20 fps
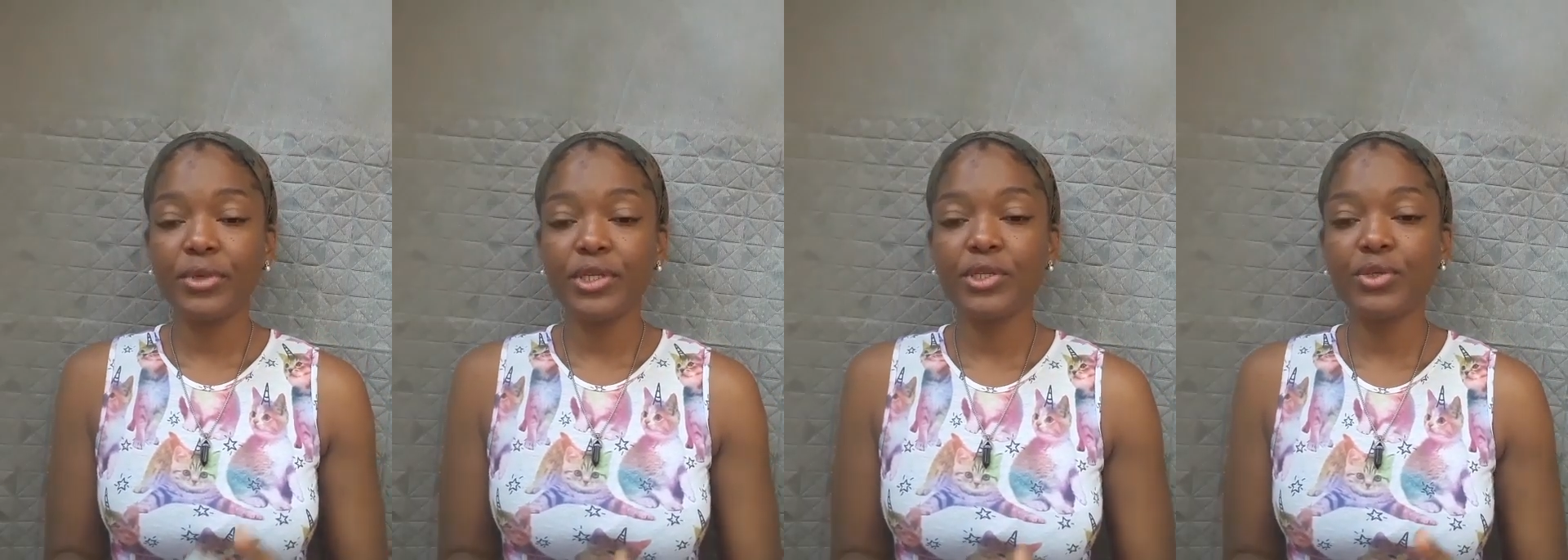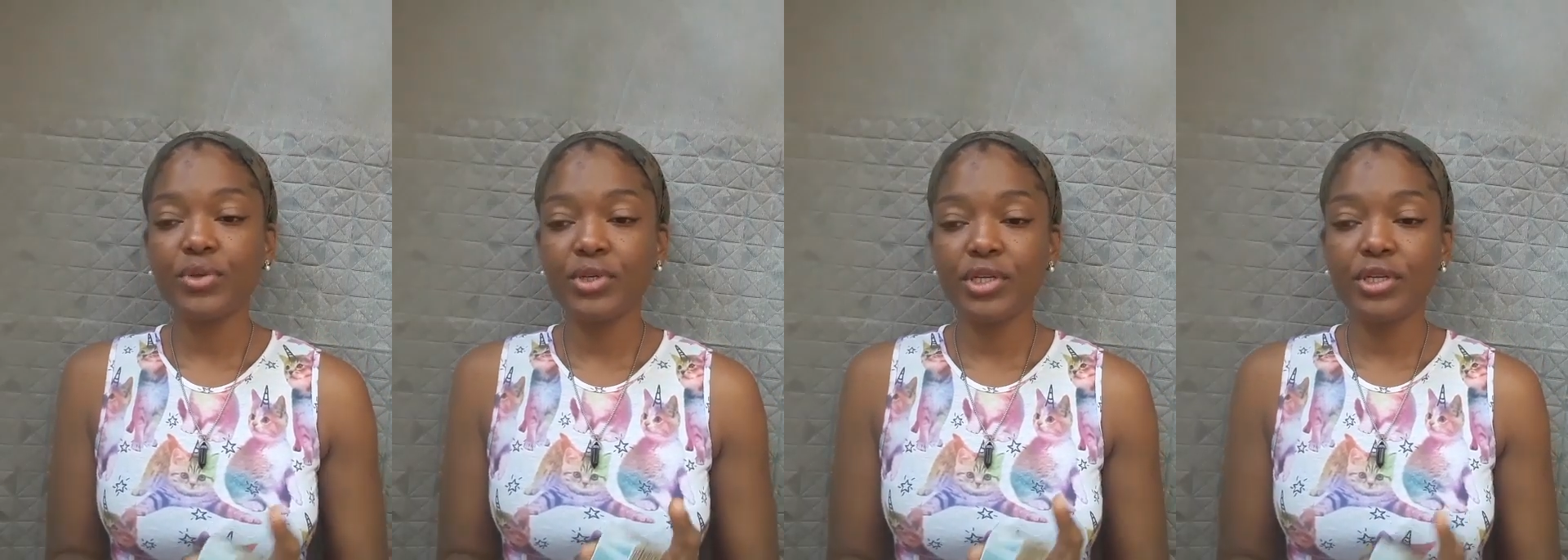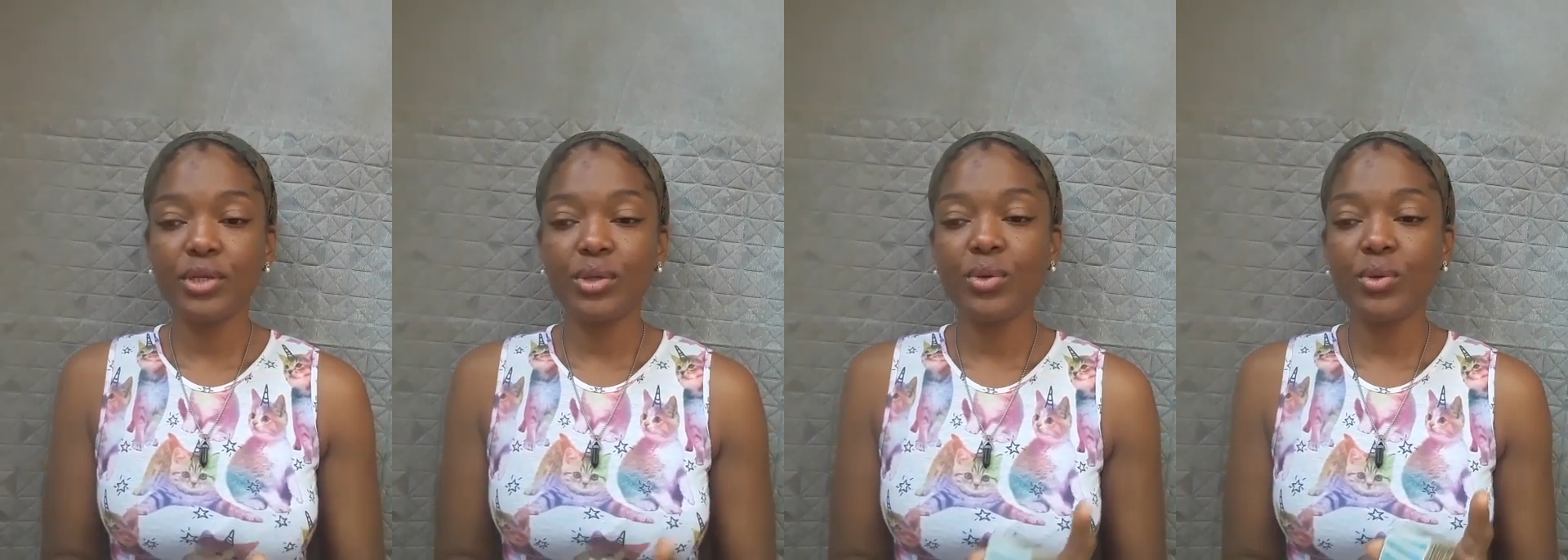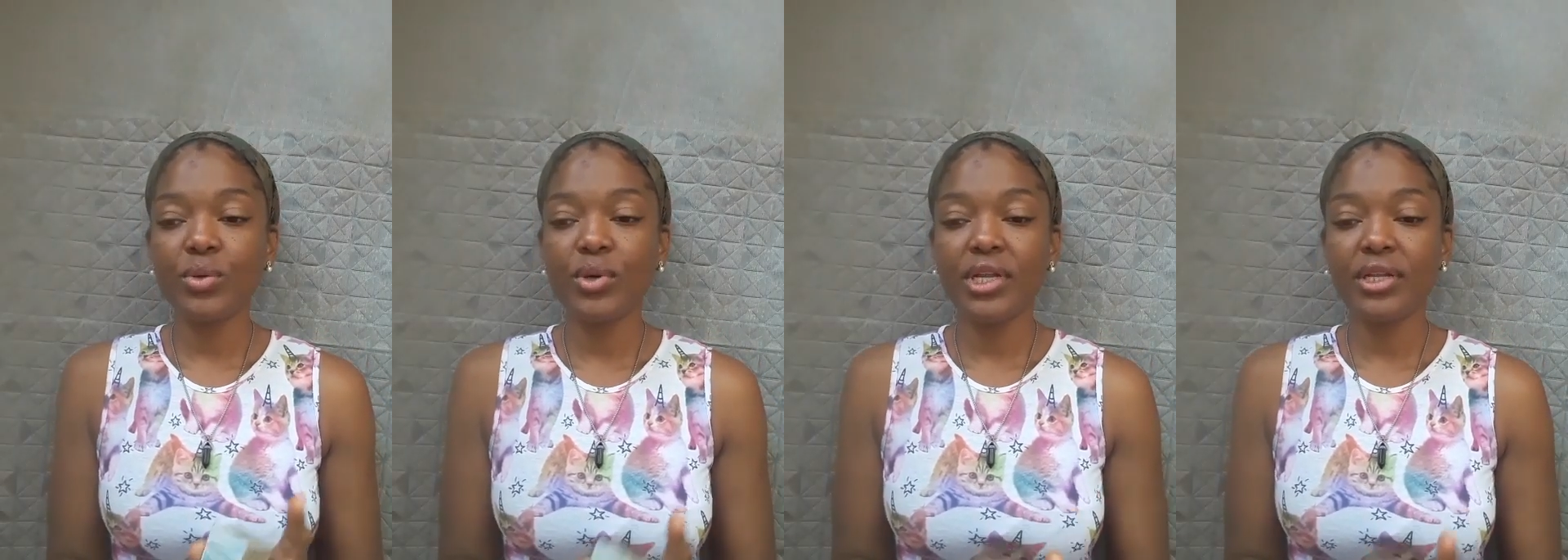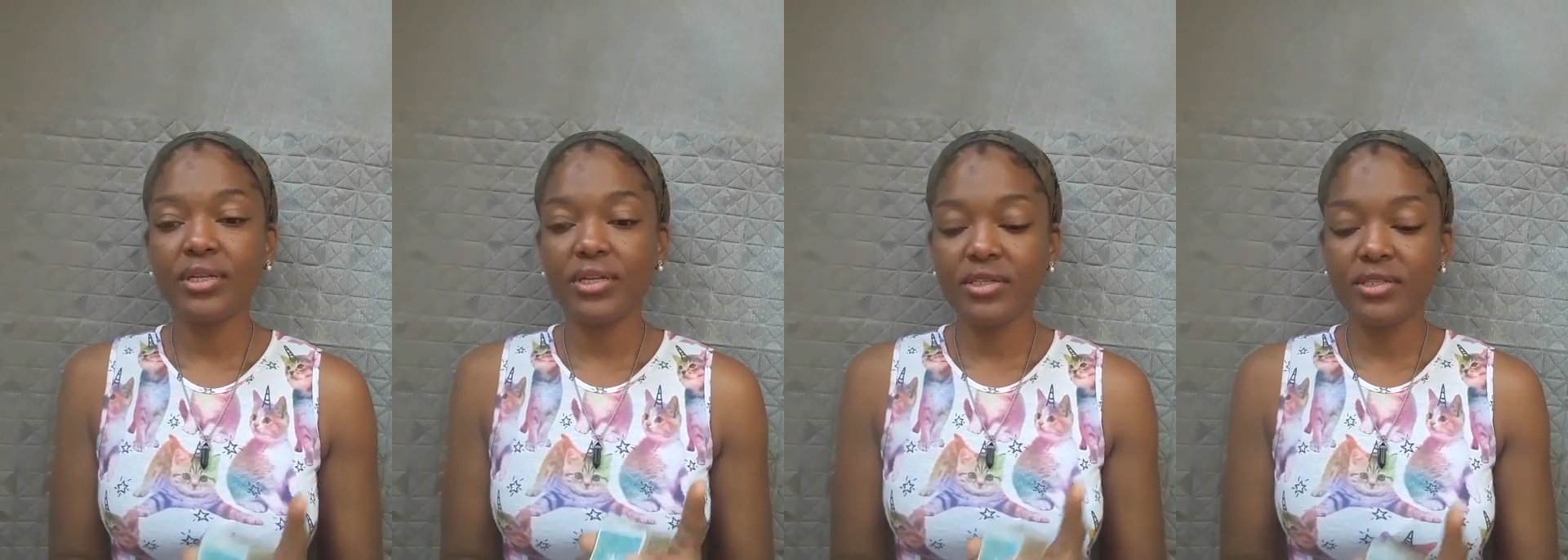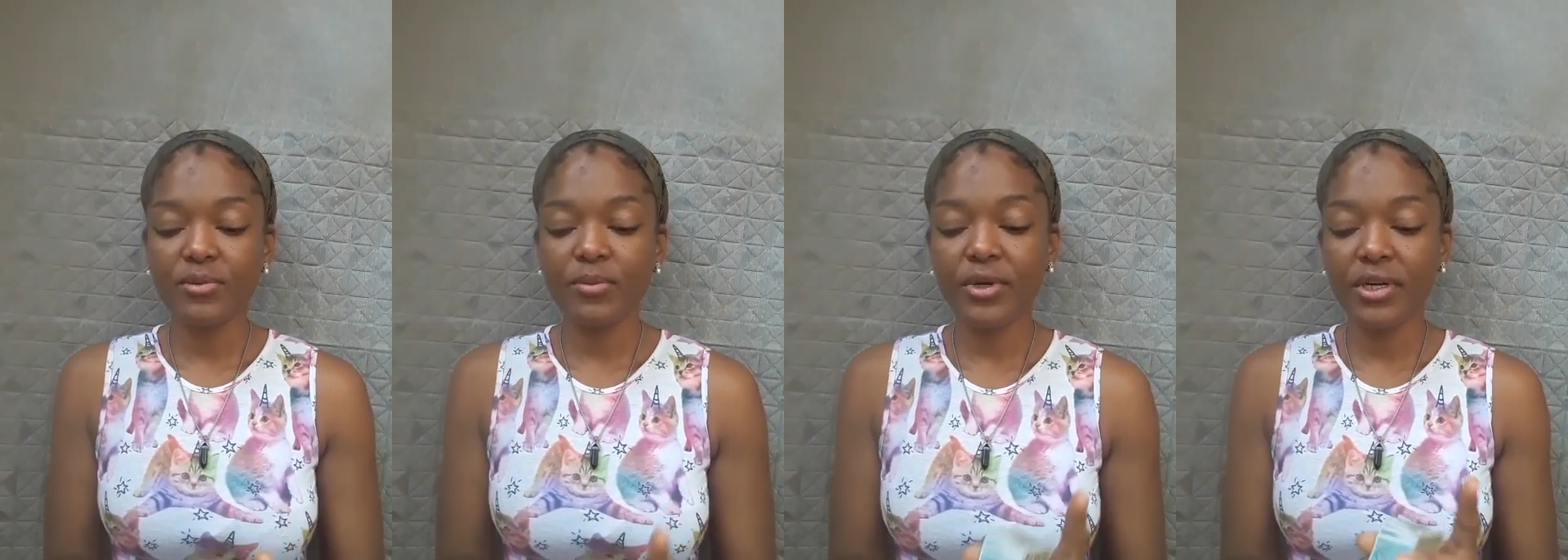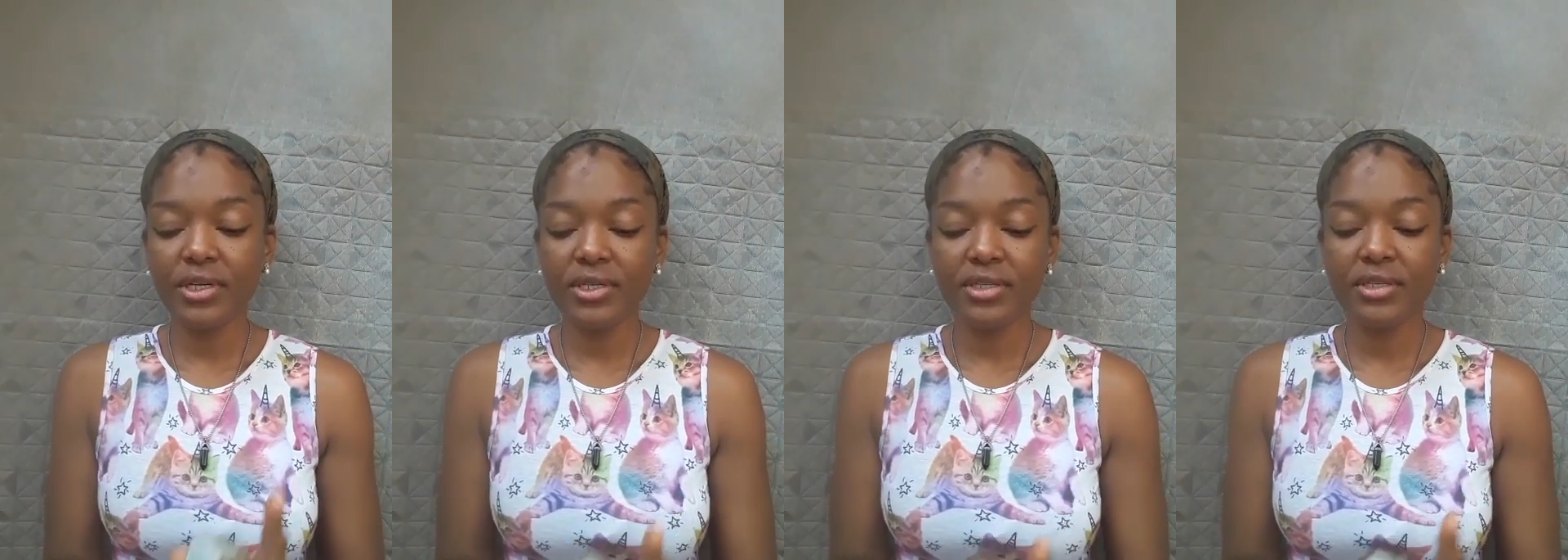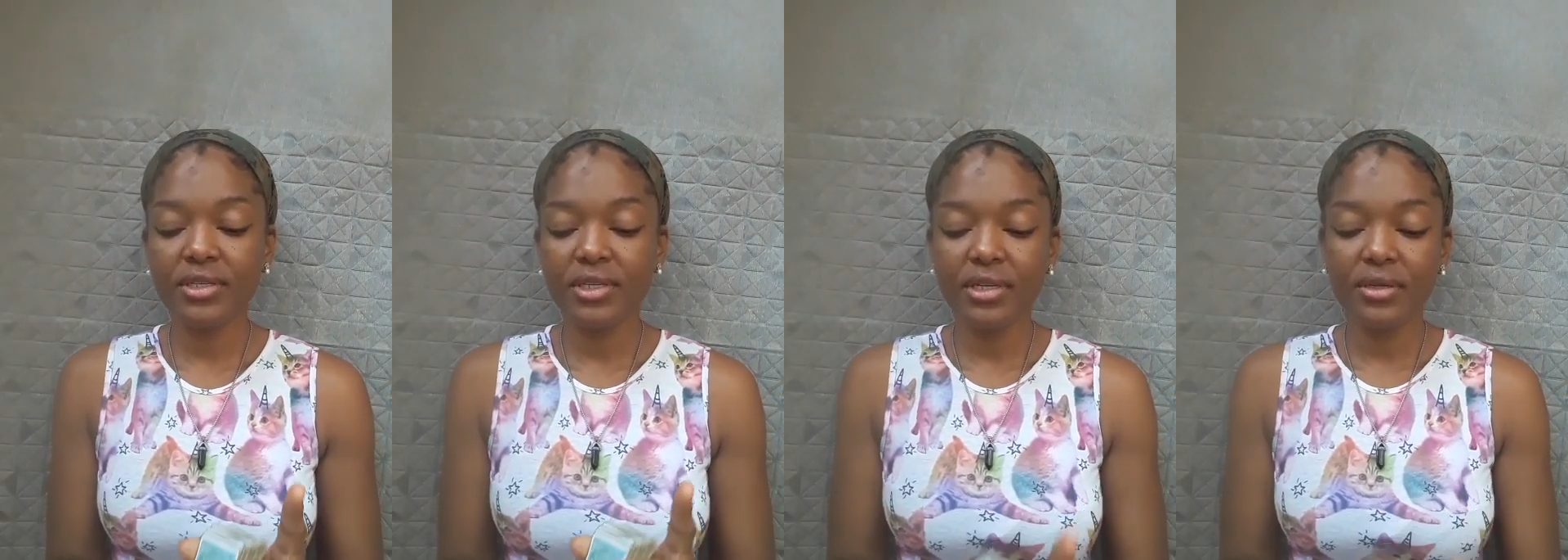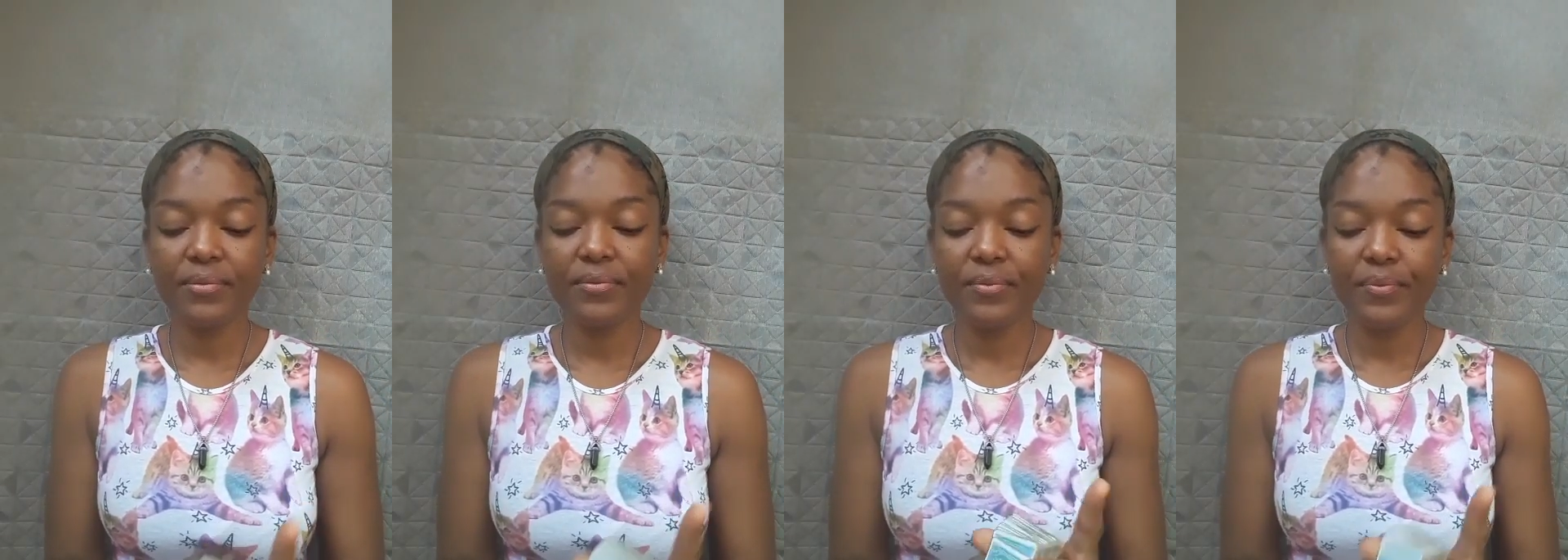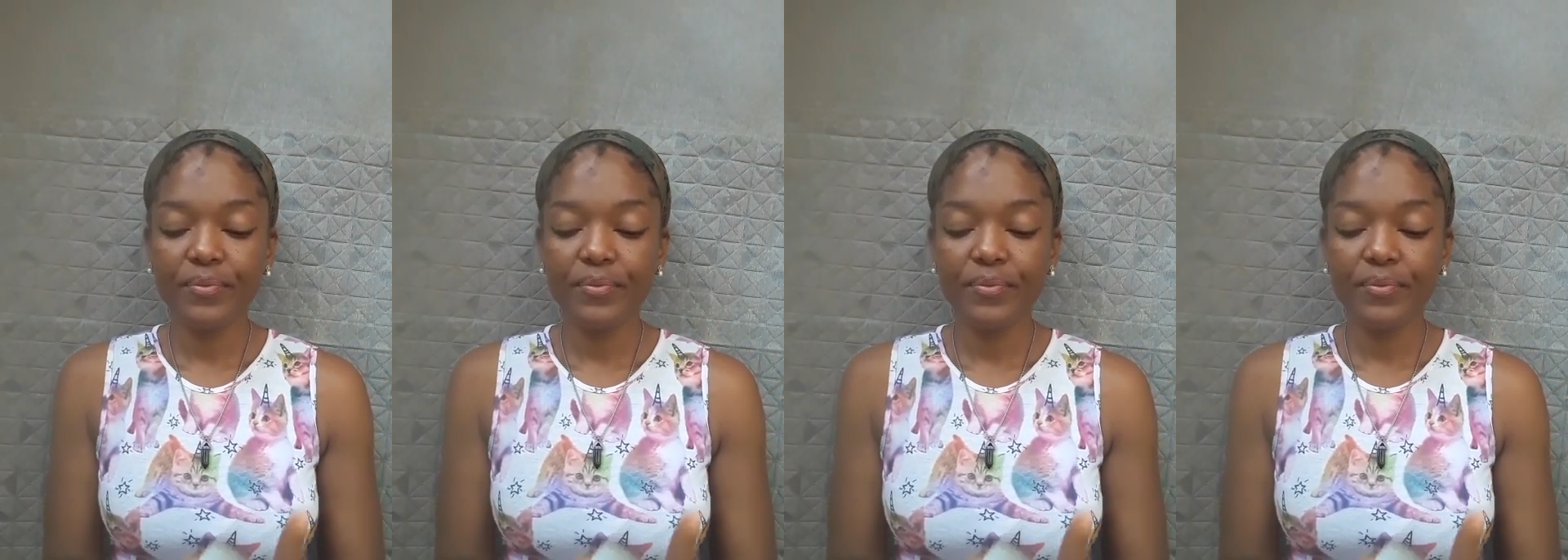between you and this person.